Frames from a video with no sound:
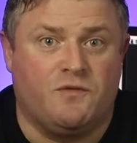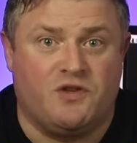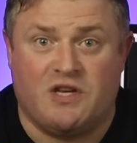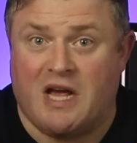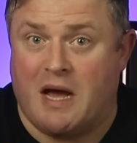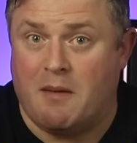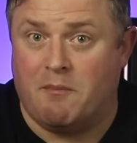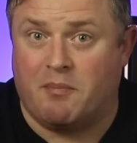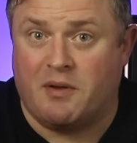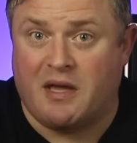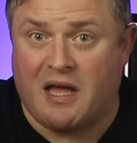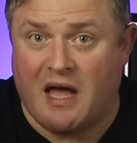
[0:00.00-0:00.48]

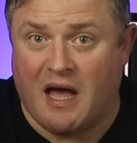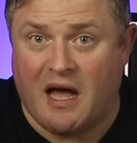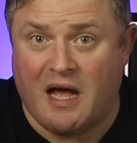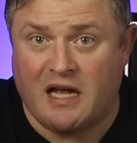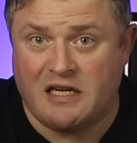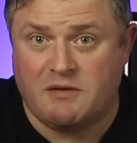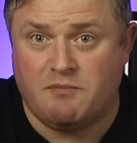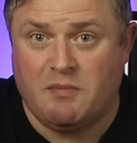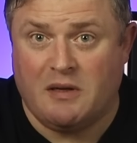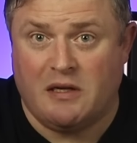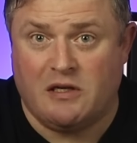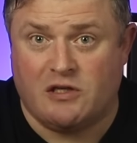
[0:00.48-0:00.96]
Damp
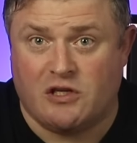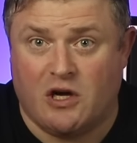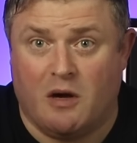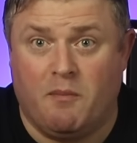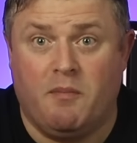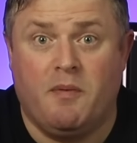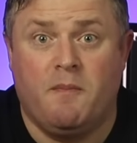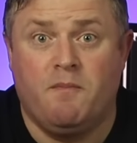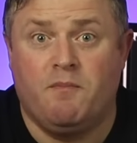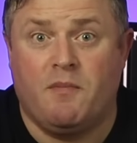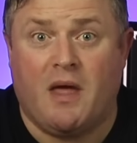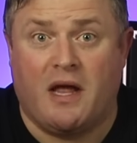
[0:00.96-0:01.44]
can't build
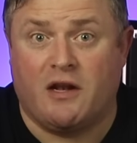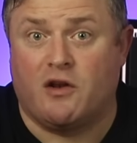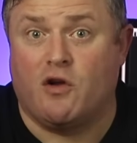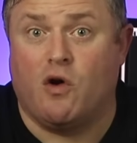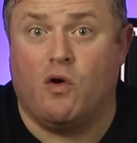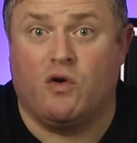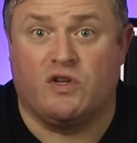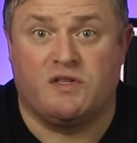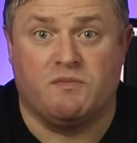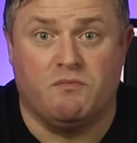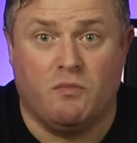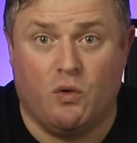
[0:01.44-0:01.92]
up and
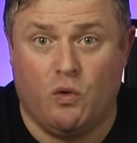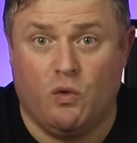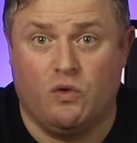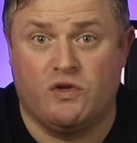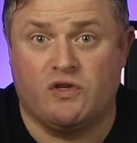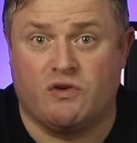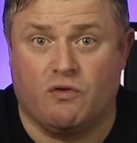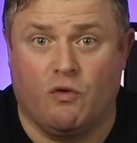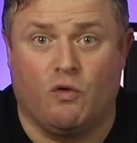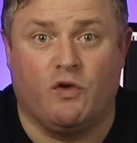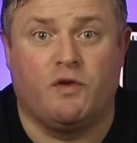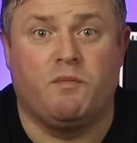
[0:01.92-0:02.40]
cause
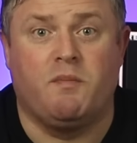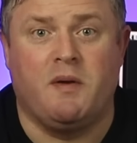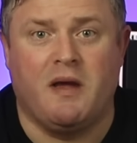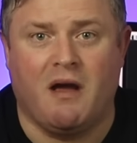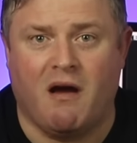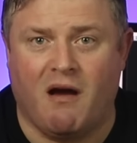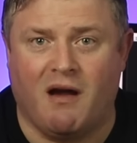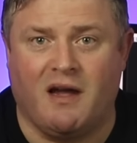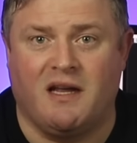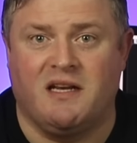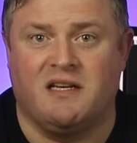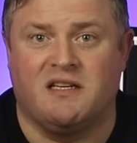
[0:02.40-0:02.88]
mold growth
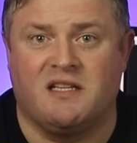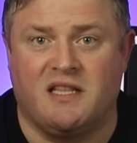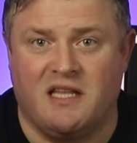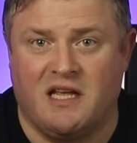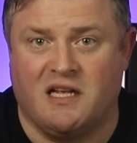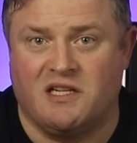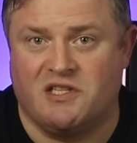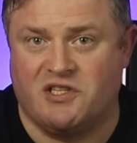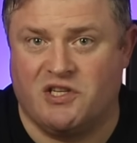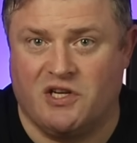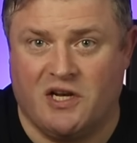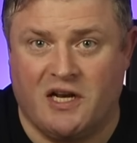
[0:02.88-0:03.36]
behind
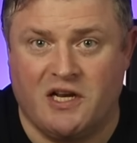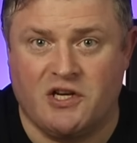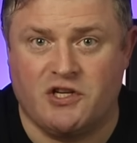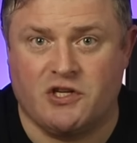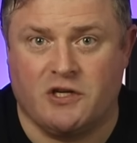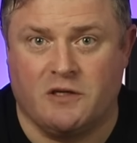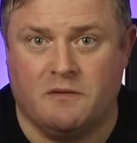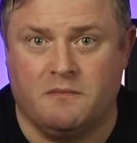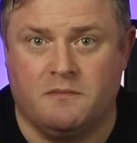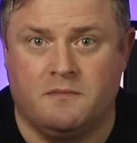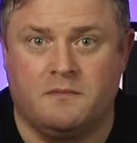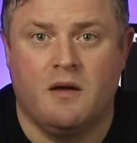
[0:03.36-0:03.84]
the
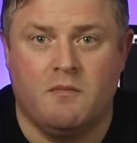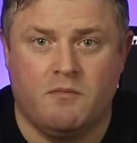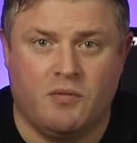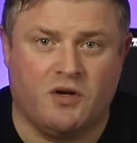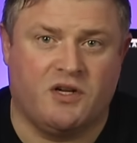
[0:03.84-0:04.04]
insulation.